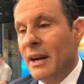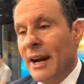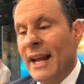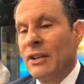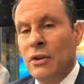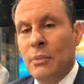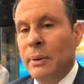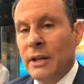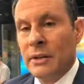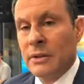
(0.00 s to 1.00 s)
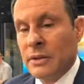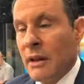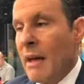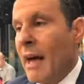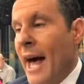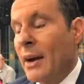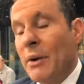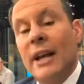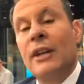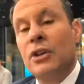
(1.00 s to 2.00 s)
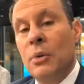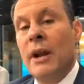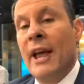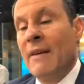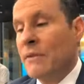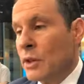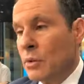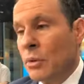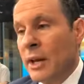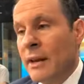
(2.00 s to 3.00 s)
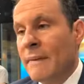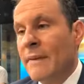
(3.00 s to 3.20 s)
I got 2 pillars. How do I get 2.5 and 3?